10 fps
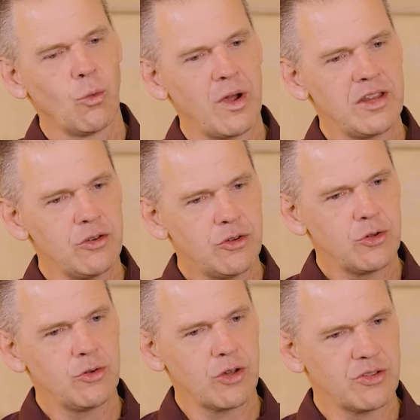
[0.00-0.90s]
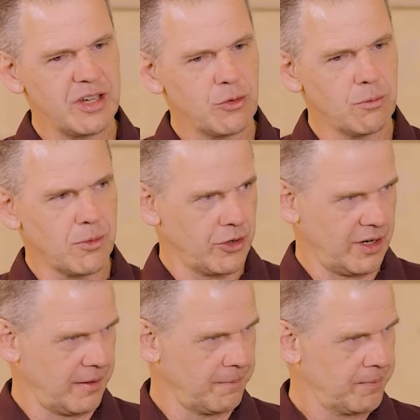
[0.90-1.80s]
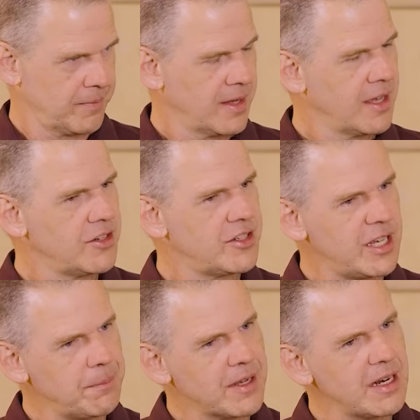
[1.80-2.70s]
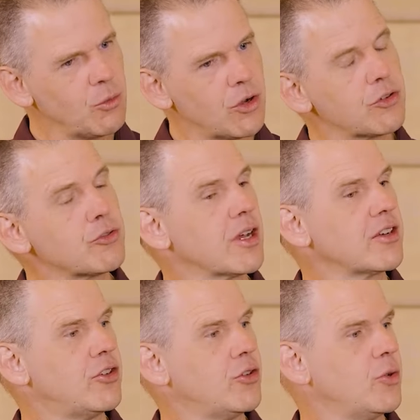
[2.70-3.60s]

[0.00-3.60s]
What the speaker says: When you do NoSQL modeling, typically what you're trying to